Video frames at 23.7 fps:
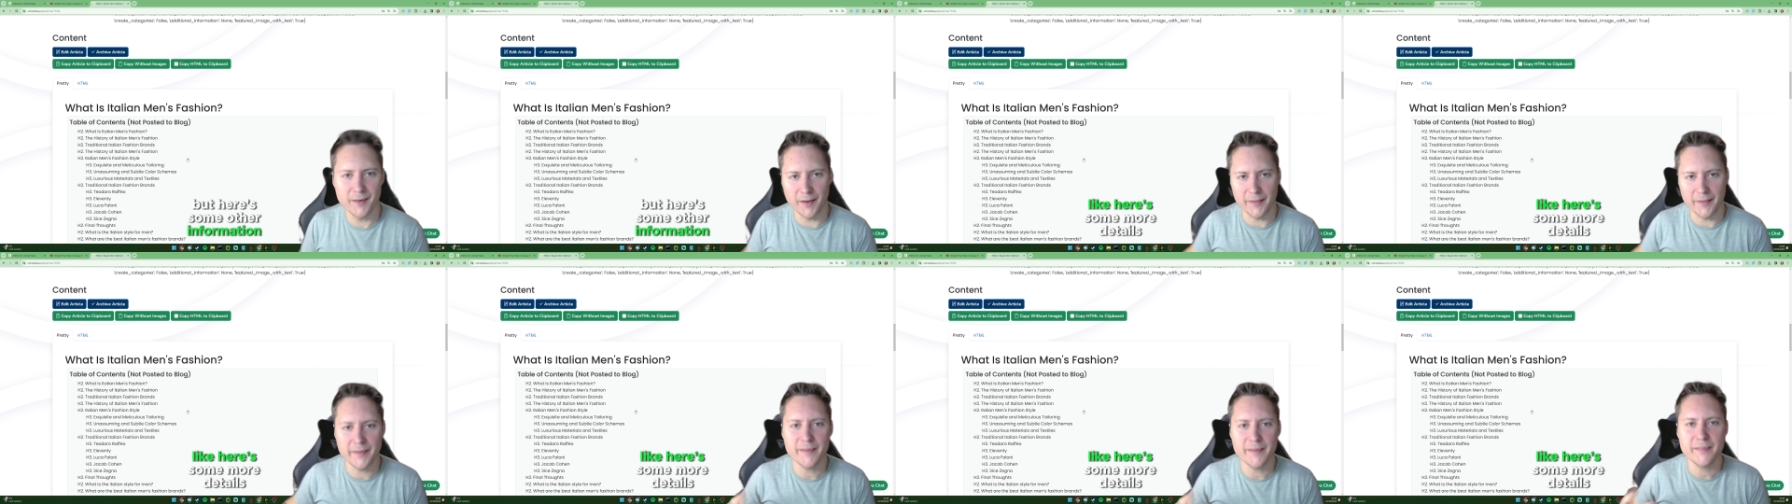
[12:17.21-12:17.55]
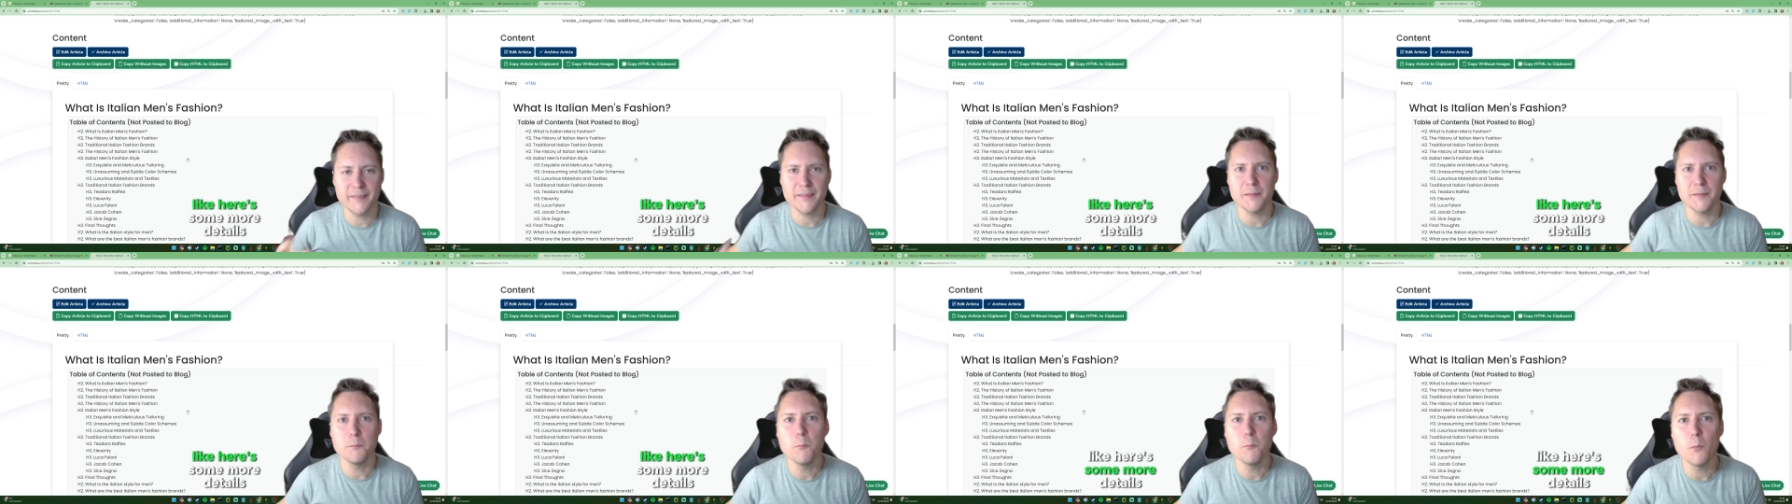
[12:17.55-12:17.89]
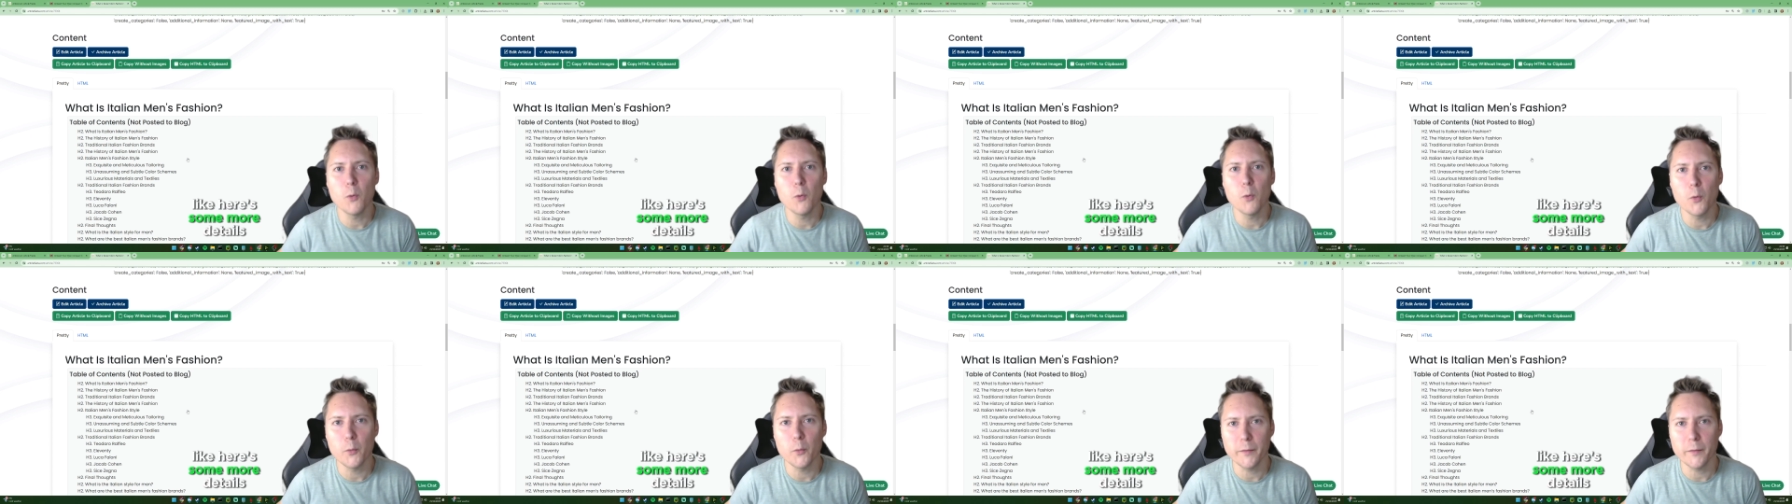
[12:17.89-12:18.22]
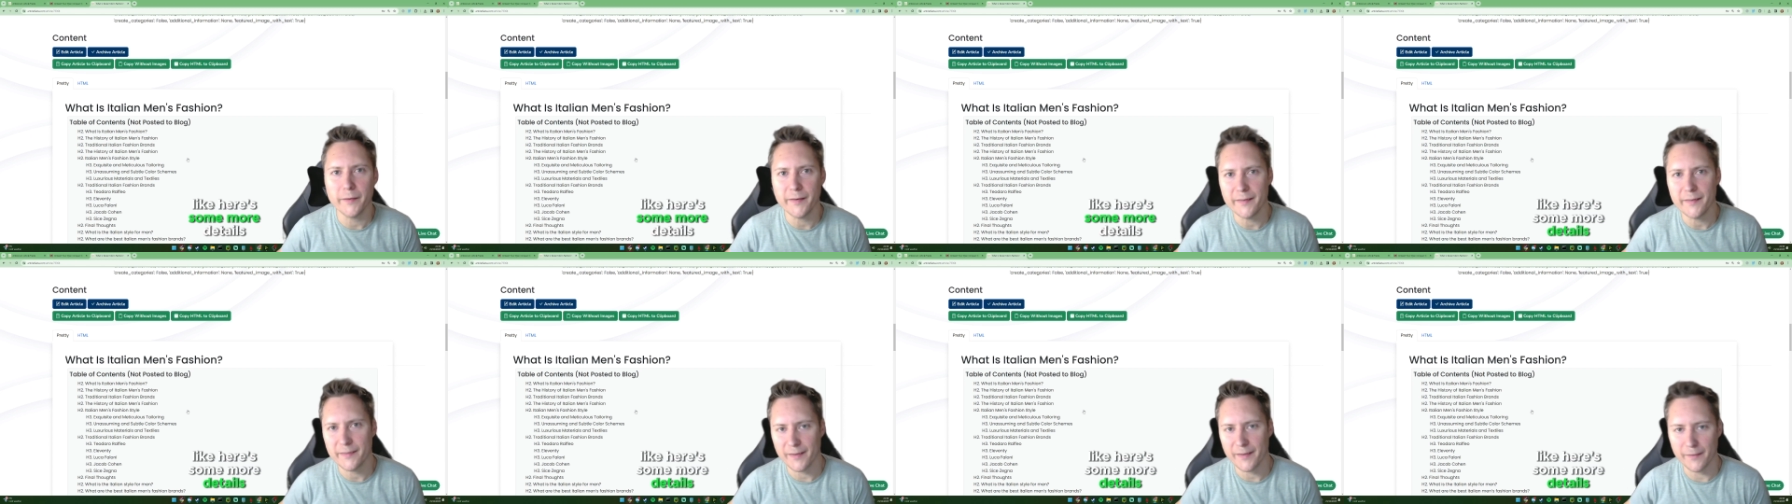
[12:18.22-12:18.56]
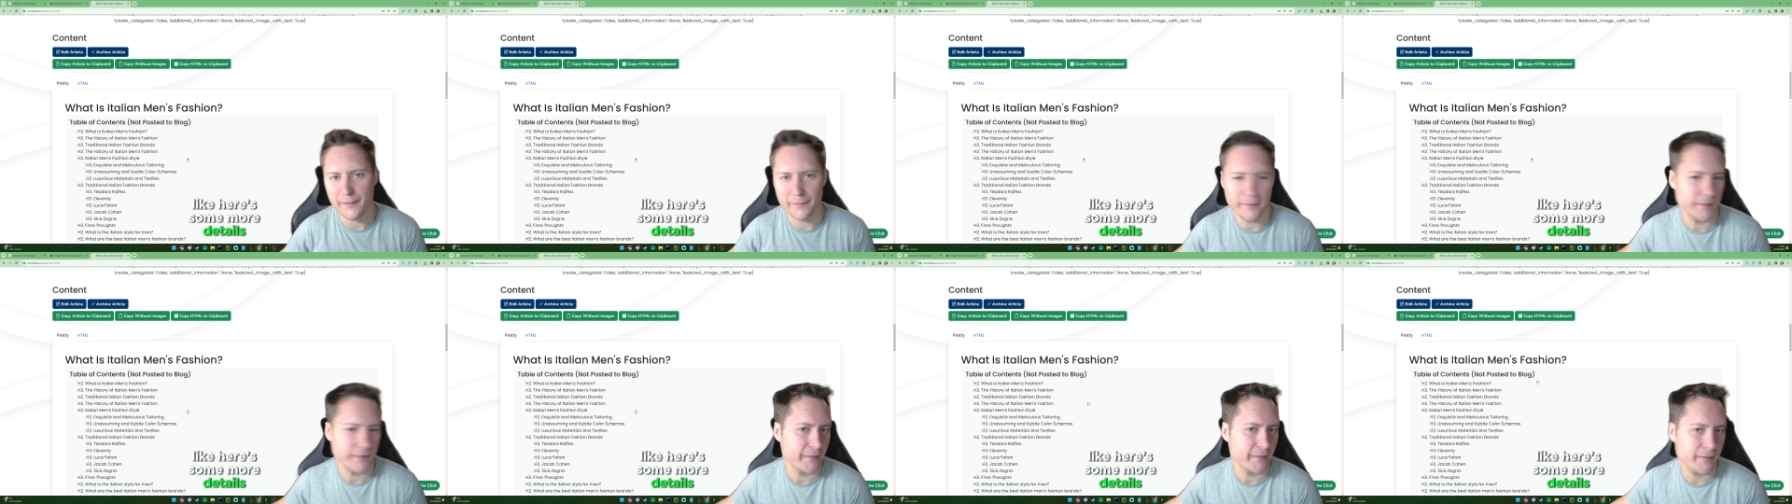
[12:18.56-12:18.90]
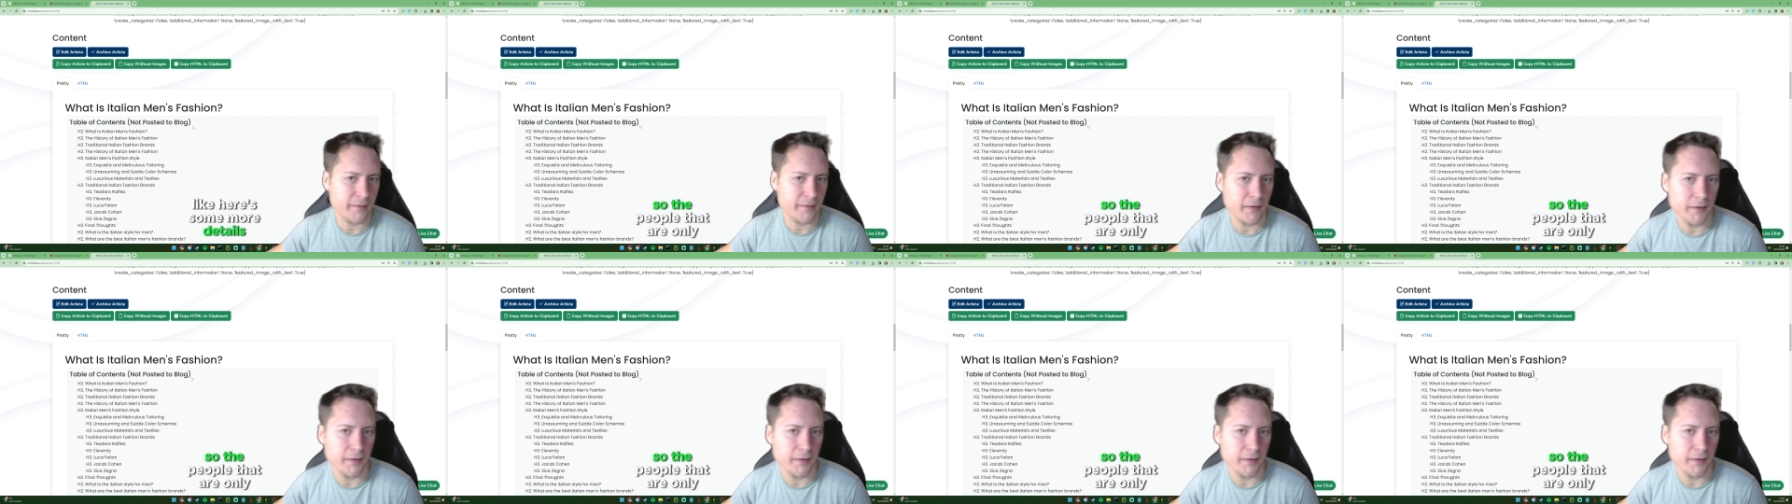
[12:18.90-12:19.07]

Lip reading: Like here's some more details.